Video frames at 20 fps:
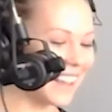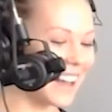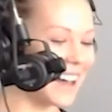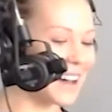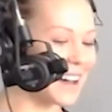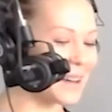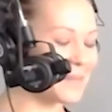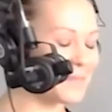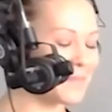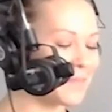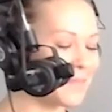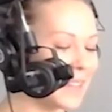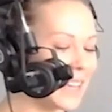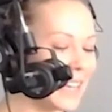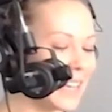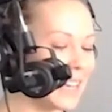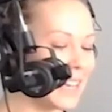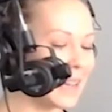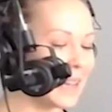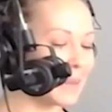Um,
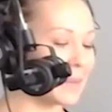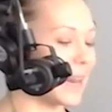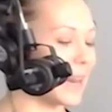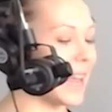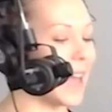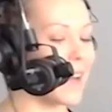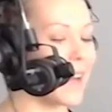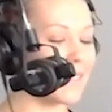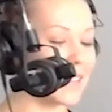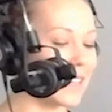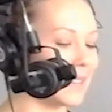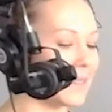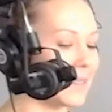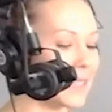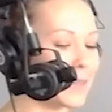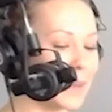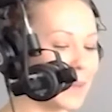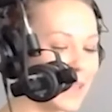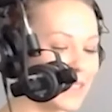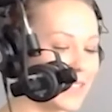but I have a, a,
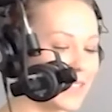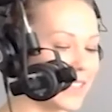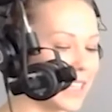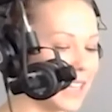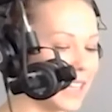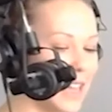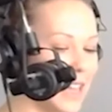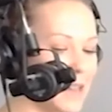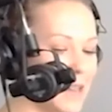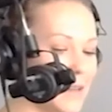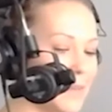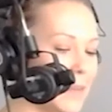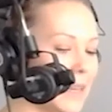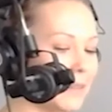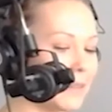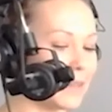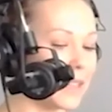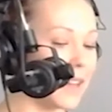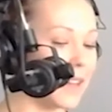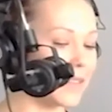respect for the game and
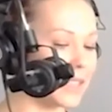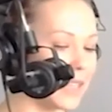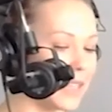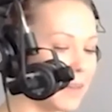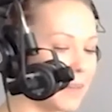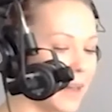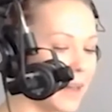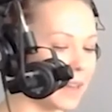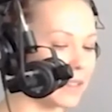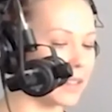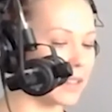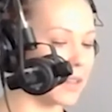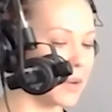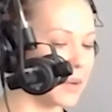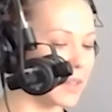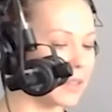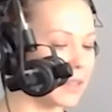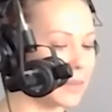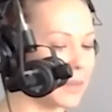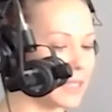would love to get back on the
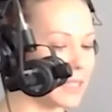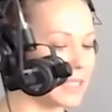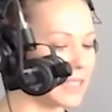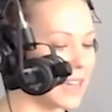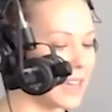course one